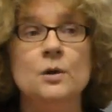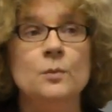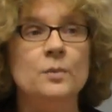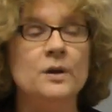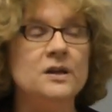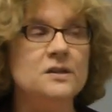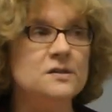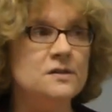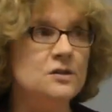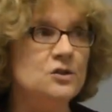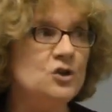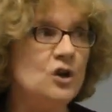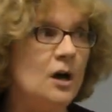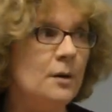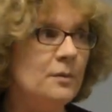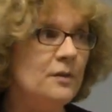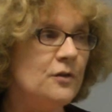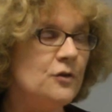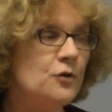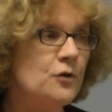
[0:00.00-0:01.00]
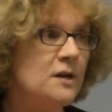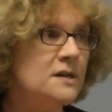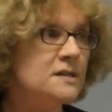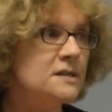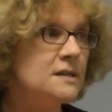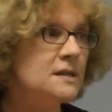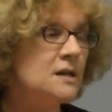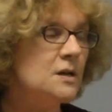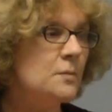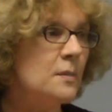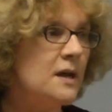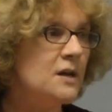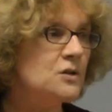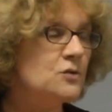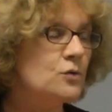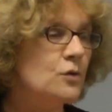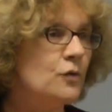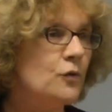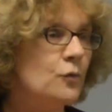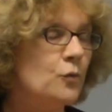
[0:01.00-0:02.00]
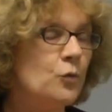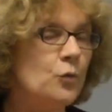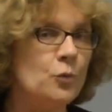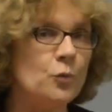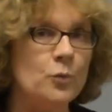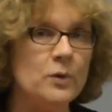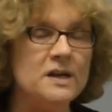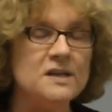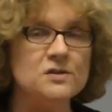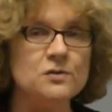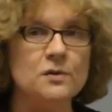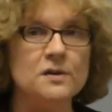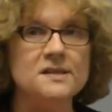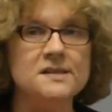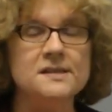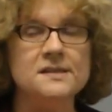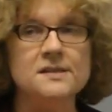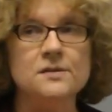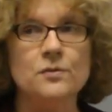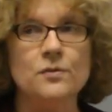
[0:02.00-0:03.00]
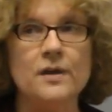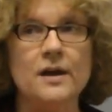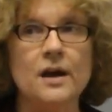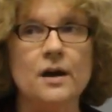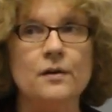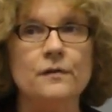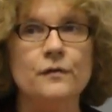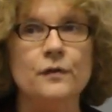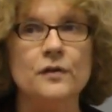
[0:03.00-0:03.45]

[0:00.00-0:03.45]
but it's the job of the trustee to make sure that the resources are there